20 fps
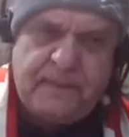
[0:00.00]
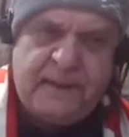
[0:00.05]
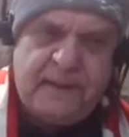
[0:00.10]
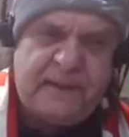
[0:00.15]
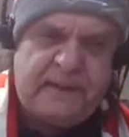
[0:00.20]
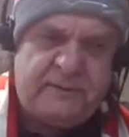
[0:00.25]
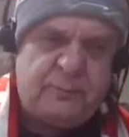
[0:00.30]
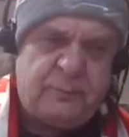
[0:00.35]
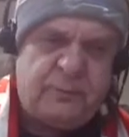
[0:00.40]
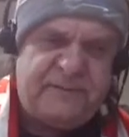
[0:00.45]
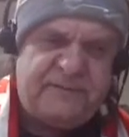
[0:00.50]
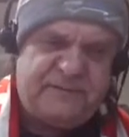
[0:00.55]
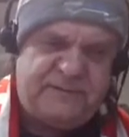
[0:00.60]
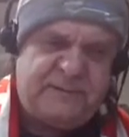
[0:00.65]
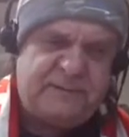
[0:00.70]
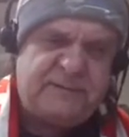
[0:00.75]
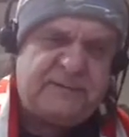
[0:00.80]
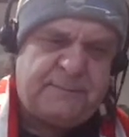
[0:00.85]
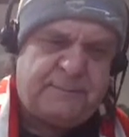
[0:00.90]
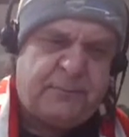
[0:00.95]
And we've
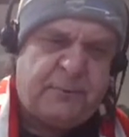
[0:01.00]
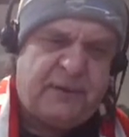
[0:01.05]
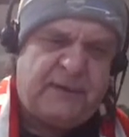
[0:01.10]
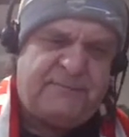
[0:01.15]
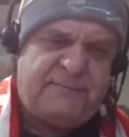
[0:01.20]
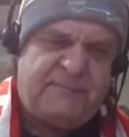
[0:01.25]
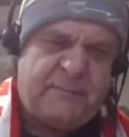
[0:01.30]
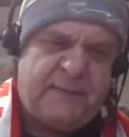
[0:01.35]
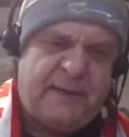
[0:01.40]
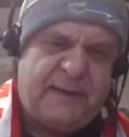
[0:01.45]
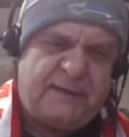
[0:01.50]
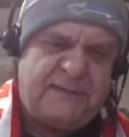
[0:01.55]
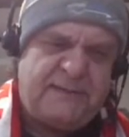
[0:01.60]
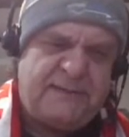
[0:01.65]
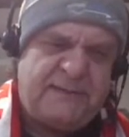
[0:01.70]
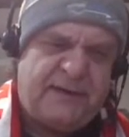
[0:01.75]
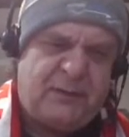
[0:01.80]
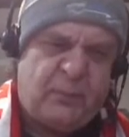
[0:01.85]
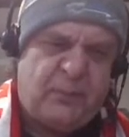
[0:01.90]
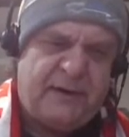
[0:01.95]
seen support from
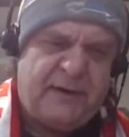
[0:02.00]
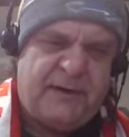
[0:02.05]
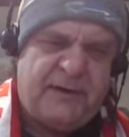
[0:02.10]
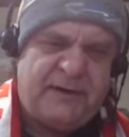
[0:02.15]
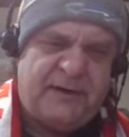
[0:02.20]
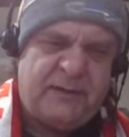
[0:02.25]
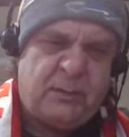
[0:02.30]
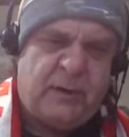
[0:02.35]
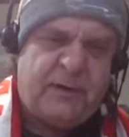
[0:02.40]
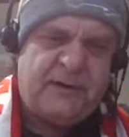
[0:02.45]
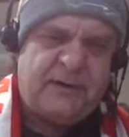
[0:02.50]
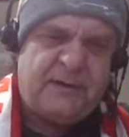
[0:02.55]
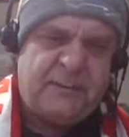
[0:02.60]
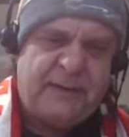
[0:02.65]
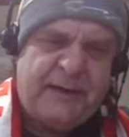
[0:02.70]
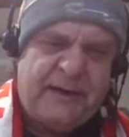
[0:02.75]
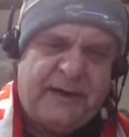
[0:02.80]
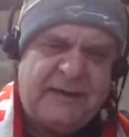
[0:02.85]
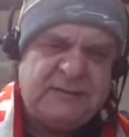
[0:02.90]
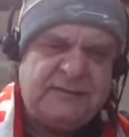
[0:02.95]
that 191 in the
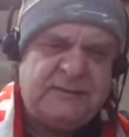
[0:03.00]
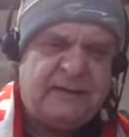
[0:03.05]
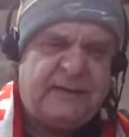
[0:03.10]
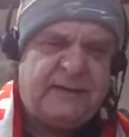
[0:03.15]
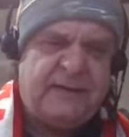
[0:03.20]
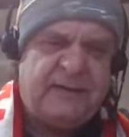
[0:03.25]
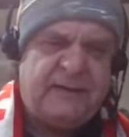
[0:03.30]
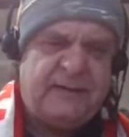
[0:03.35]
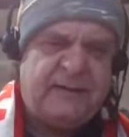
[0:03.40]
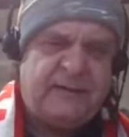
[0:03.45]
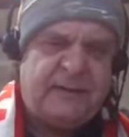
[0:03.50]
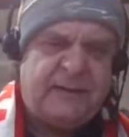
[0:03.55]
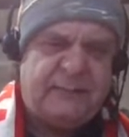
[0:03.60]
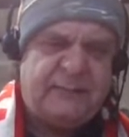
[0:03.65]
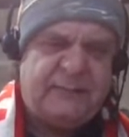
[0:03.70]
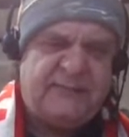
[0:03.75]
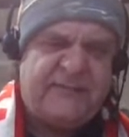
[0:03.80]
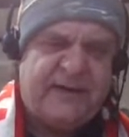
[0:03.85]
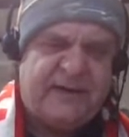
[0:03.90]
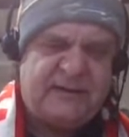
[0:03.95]
past, and
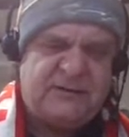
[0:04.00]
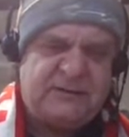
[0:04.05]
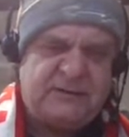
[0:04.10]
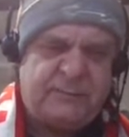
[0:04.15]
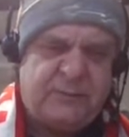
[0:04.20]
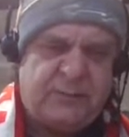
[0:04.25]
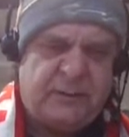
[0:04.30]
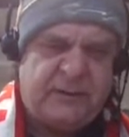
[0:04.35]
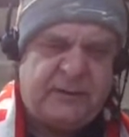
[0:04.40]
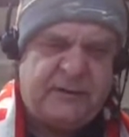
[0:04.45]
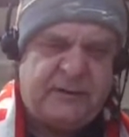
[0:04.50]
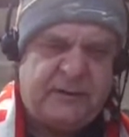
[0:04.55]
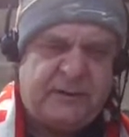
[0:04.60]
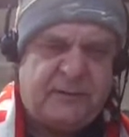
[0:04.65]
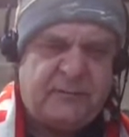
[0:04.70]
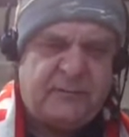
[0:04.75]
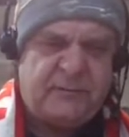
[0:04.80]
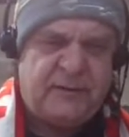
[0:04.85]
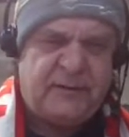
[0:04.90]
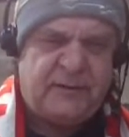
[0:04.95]
provided support
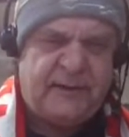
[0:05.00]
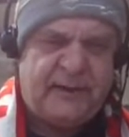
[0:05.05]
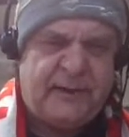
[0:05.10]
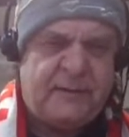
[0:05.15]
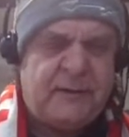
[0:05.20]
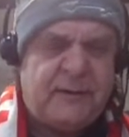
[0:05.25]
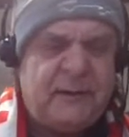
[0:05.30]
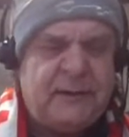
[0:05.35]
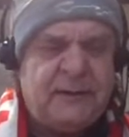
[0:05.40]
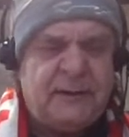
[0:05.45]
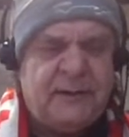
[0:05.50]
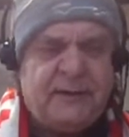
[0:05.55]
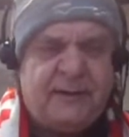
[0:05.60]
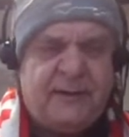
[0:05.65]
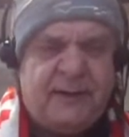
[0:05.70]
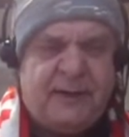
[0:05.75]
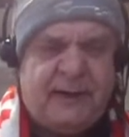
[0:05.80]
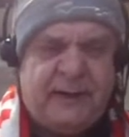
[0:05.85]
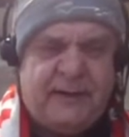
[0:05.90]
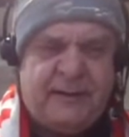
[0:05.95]
here again.
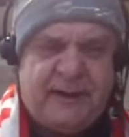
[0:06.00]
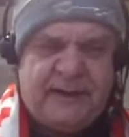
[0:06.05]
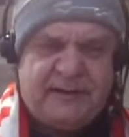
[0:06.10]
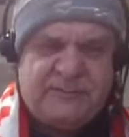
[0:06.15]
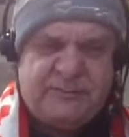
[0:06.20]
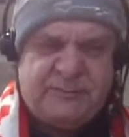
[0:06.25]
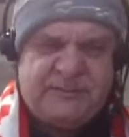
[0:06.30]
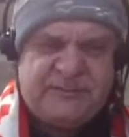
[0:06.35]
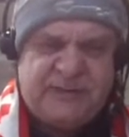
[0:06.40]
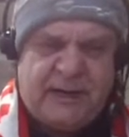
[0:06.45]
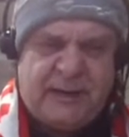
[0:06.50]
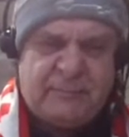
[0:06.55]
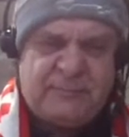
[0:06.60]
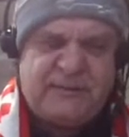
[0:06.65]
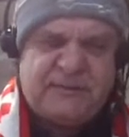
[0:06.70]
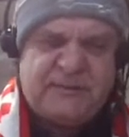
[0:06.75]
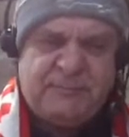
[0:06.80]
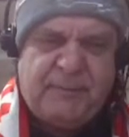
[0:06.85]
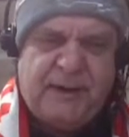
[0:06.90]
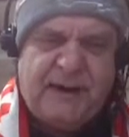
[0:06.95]
As we saw
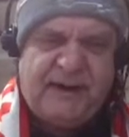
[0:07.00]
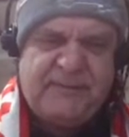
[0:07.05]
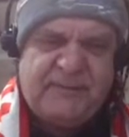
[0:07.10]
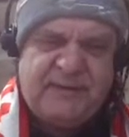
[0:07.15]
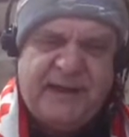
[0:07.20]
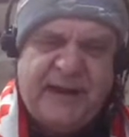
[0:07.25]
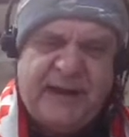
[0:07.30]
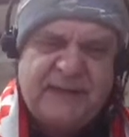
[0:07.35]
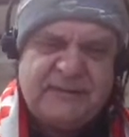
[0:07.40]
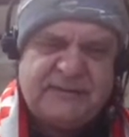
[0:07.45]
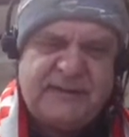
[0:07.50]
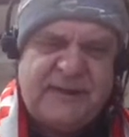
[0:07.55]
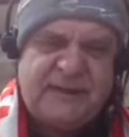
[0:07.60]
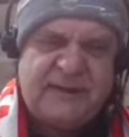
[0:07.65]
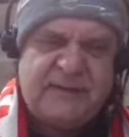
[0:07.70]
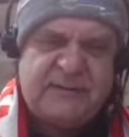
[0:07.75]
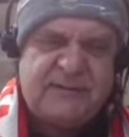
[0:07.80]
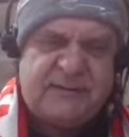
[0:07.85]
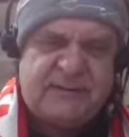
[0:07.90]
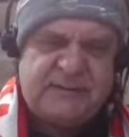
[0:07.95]
with the SPY and the
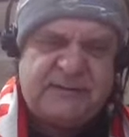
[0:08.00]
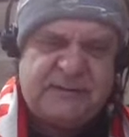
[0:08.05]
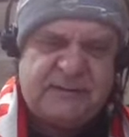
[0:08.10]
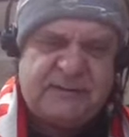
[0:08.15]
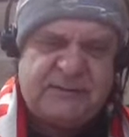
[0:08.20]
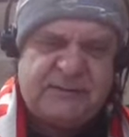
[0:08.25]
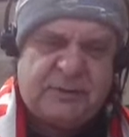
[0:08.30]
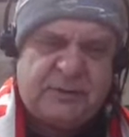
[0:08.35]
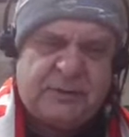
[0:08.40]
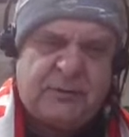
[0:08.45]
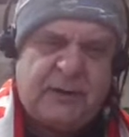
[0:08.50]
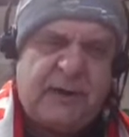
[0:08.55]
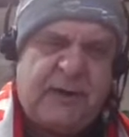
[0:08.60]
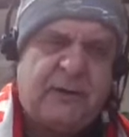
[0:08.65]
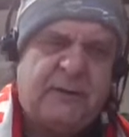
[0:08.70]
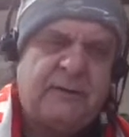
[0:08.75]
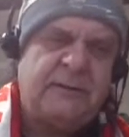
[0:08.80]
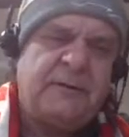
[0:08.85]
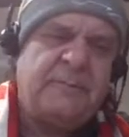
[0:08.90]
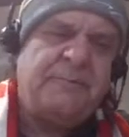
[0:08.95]
NASDAQ, things did turn
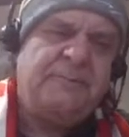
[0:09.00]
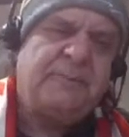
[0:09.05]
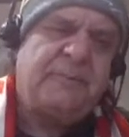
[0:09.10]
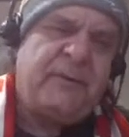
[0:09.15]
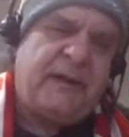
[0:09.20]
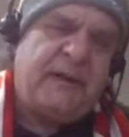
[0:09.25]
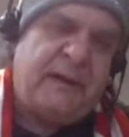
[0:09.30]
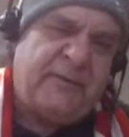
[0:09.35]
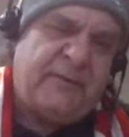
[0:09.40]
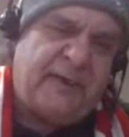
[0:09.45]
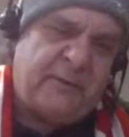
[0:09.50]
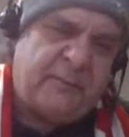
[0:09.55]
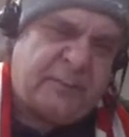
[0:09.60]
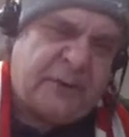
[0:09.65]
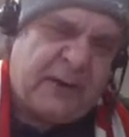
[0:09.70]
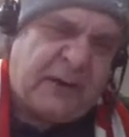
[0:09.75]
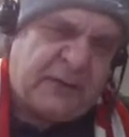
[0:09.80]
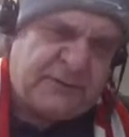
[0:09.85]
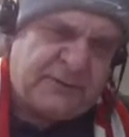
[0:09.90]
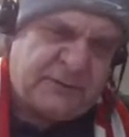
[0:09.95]
around, and then
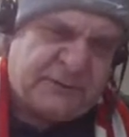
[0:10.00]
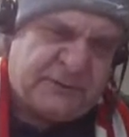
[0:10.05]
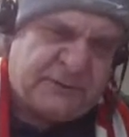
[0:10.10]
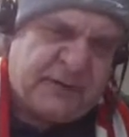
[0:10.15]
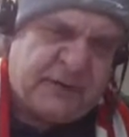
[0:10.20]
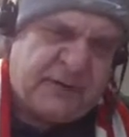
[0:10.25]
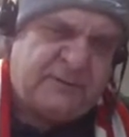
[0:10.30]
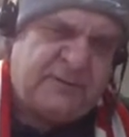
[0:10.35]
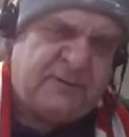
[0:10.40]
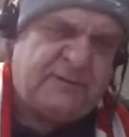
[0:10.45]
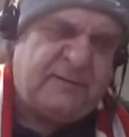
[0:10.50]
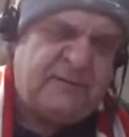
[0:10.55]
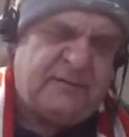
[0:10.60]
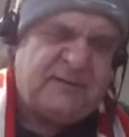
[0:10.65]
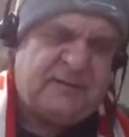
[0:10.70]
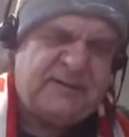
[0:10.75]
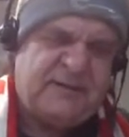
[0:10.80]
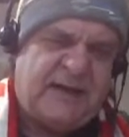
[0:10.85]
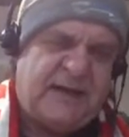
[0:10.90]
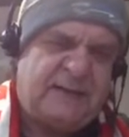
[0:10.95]
PROG turned around at
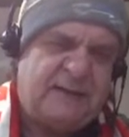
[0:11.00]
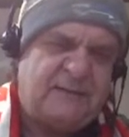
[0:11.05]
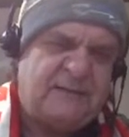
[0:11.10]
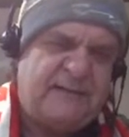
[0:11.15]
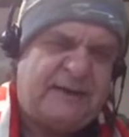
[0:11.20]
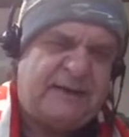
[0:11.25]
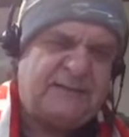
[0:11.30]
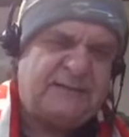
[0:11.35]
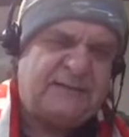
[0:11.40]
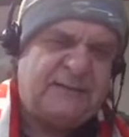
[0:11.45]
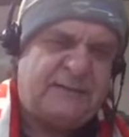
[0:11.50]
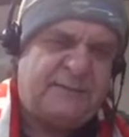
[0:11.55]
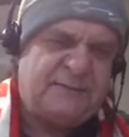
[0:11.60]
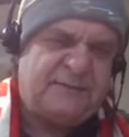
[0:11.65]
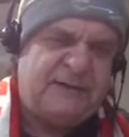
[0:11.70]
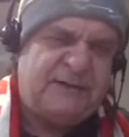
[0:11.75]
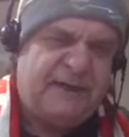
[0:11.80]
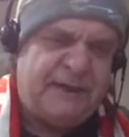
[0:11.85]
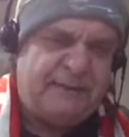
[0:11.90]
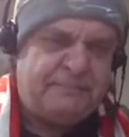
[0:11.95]
exactly that same
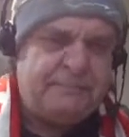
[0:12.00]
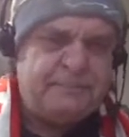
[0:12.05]
time.